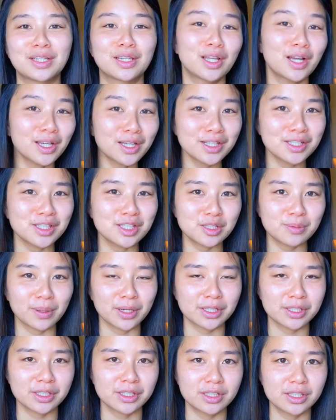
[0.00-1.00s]
the luggage
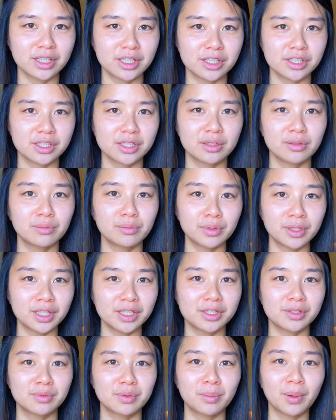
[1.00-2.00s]
inspection station,
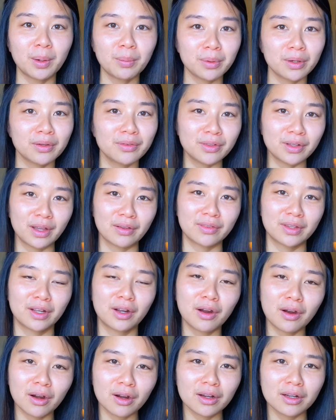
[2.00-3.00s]
which remember, if you have the
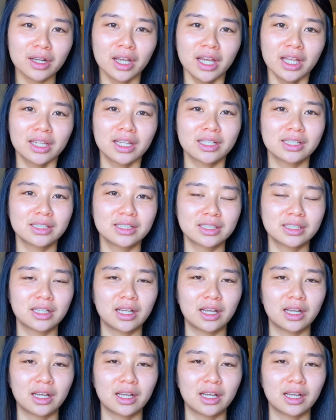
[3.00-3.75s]
card that